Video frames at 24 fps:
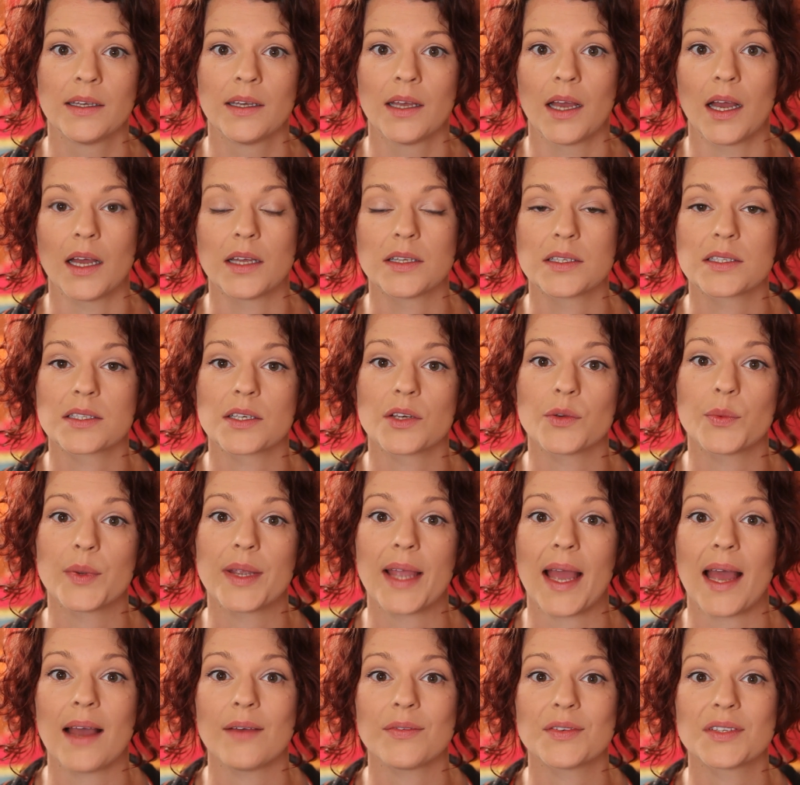and so we
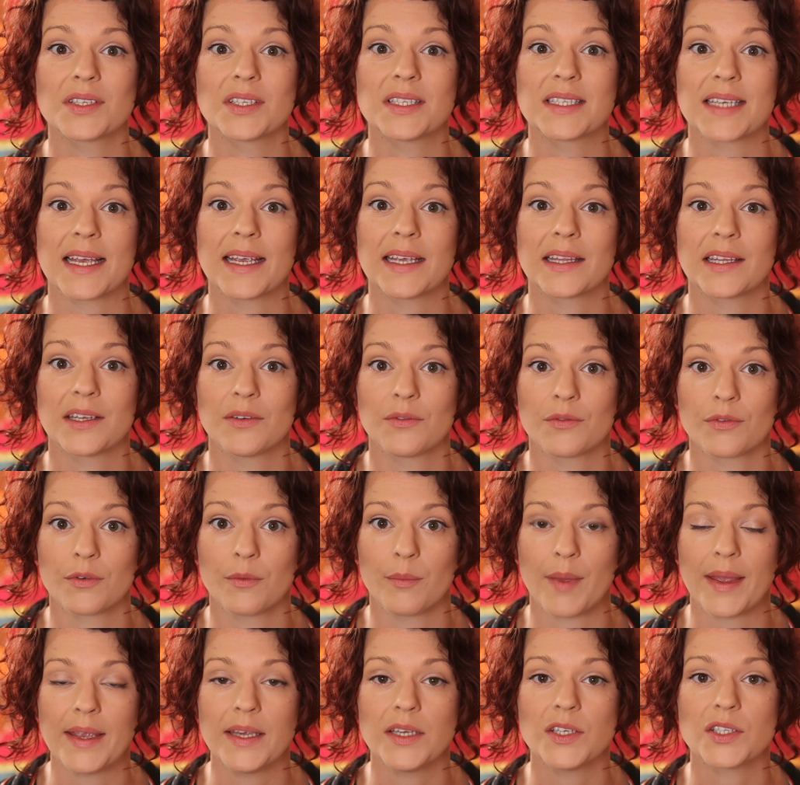have to take the
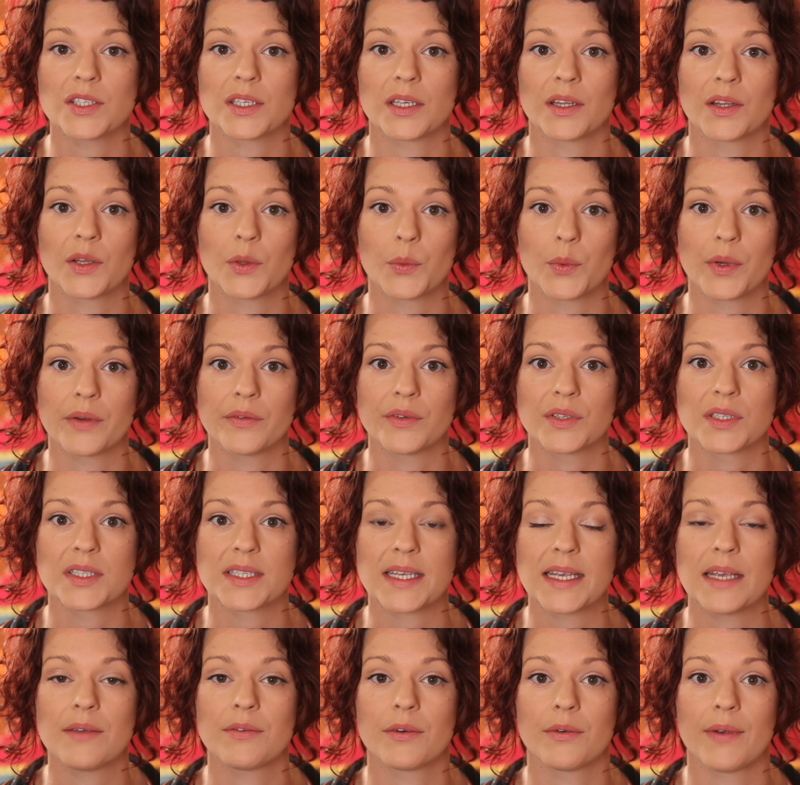information that we
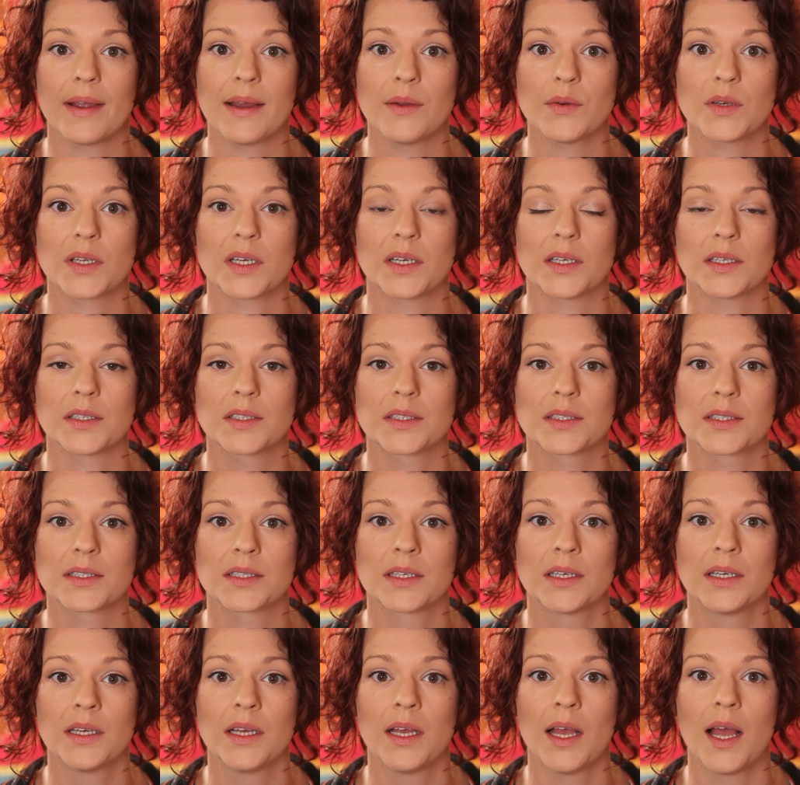receive around us
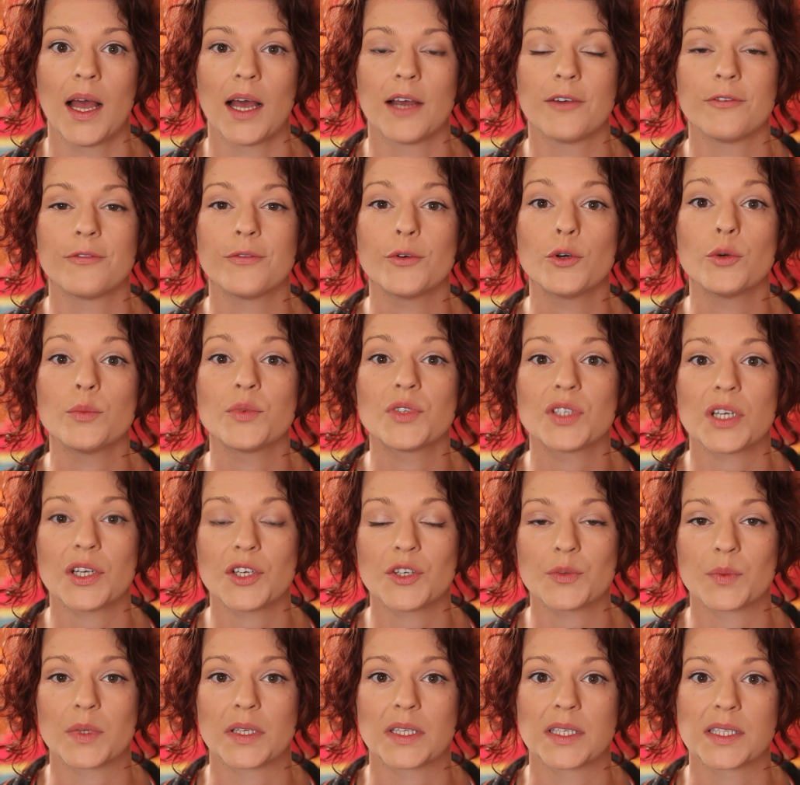and form
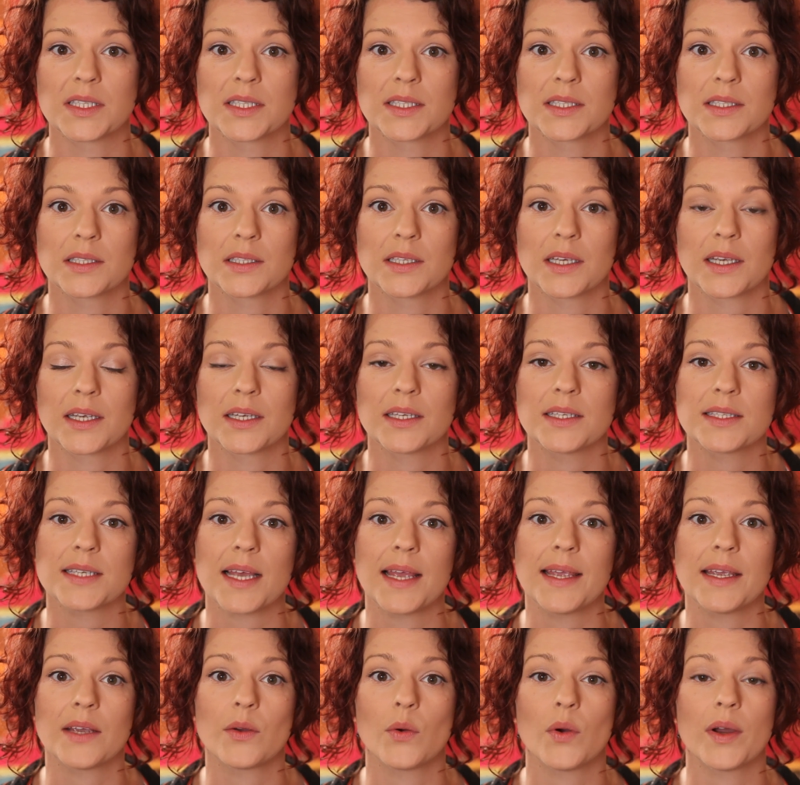judgments that can
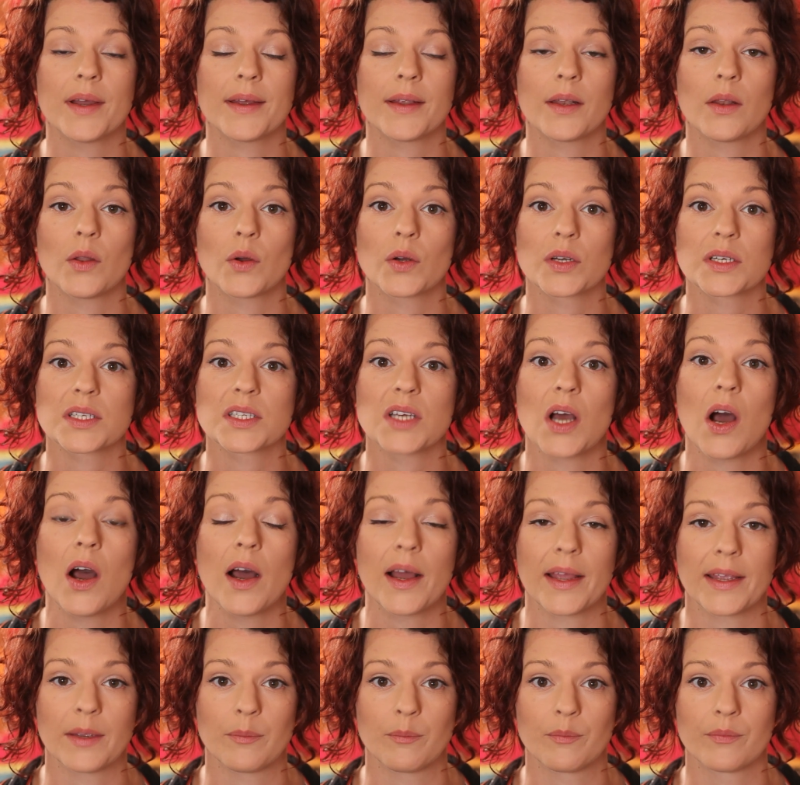take quite a long
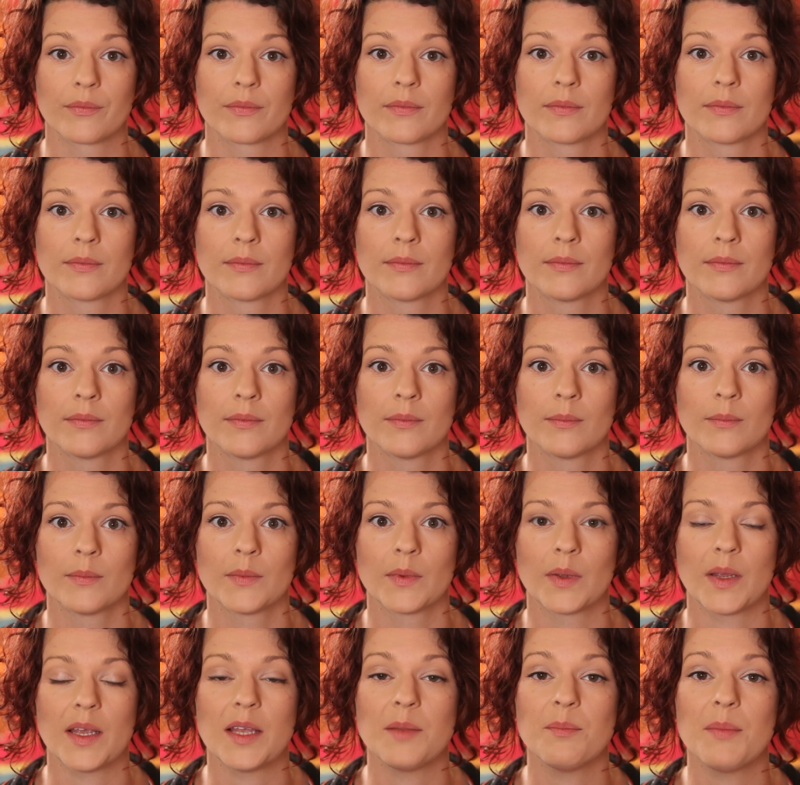time.
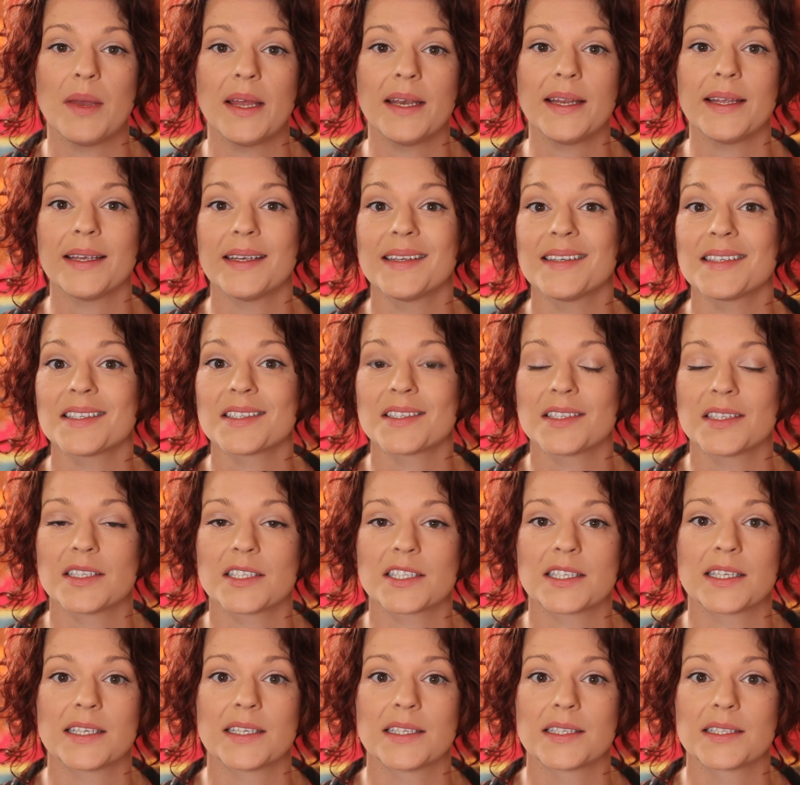In many
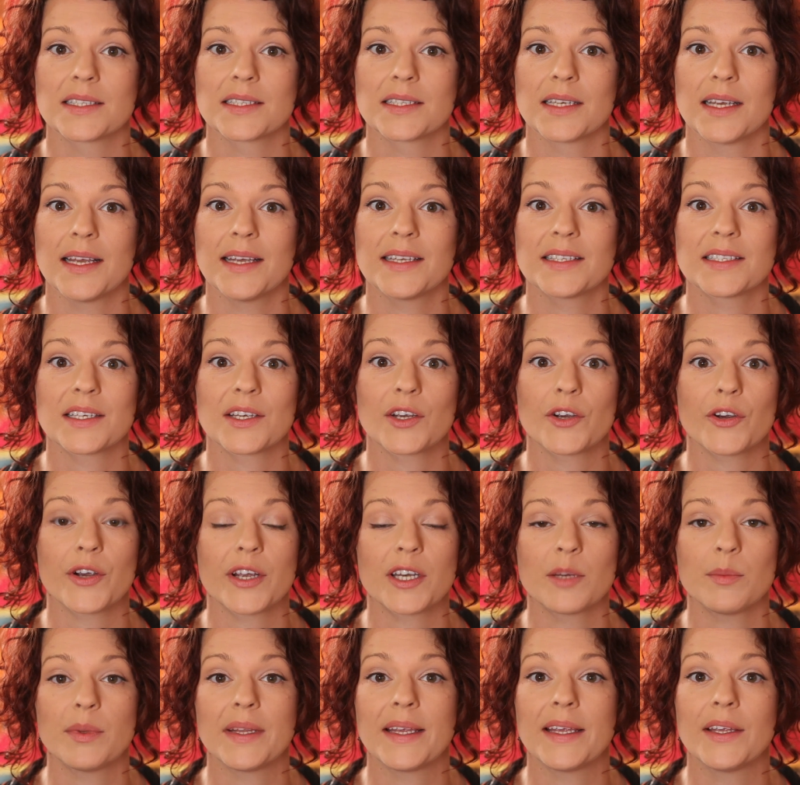instances, it's
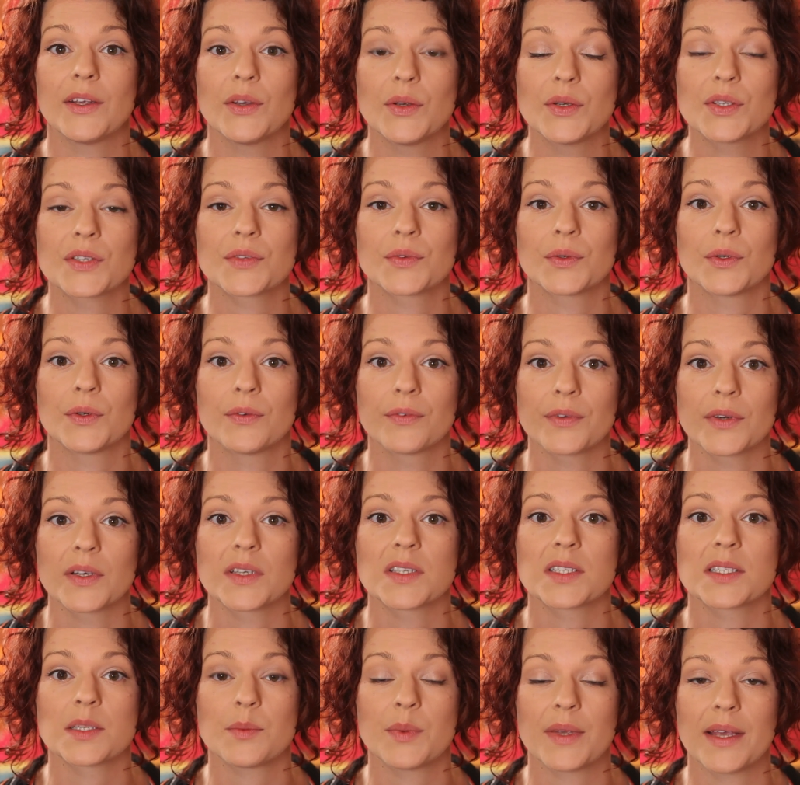incredibly useful for
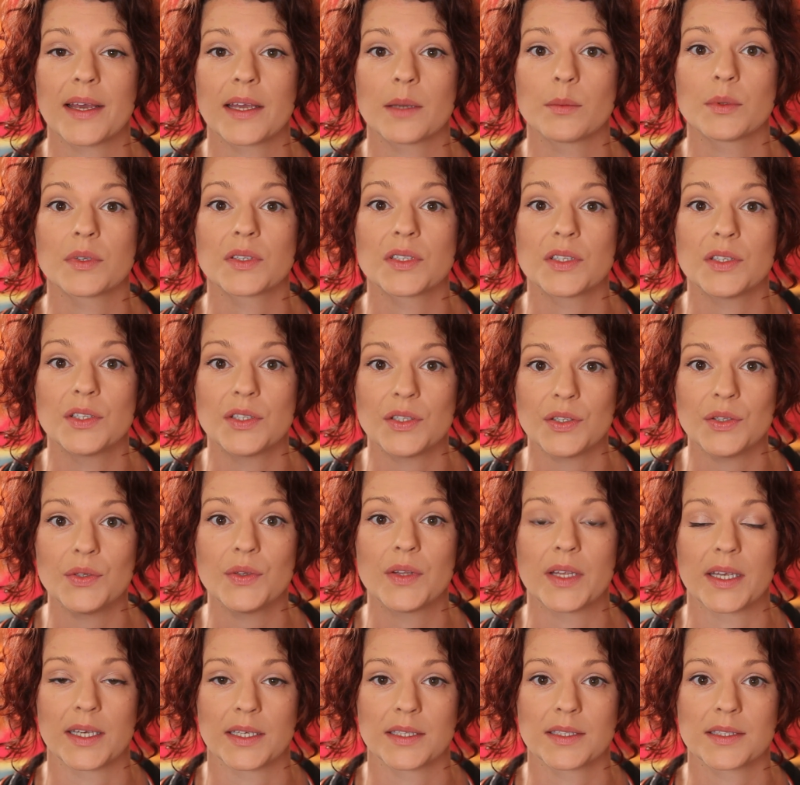us to be able to do
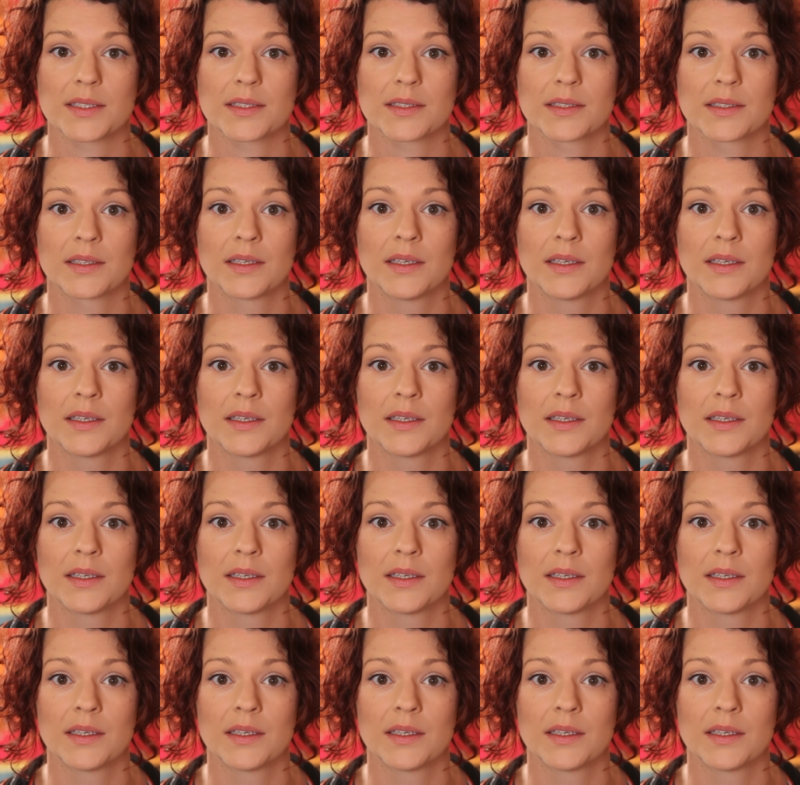this,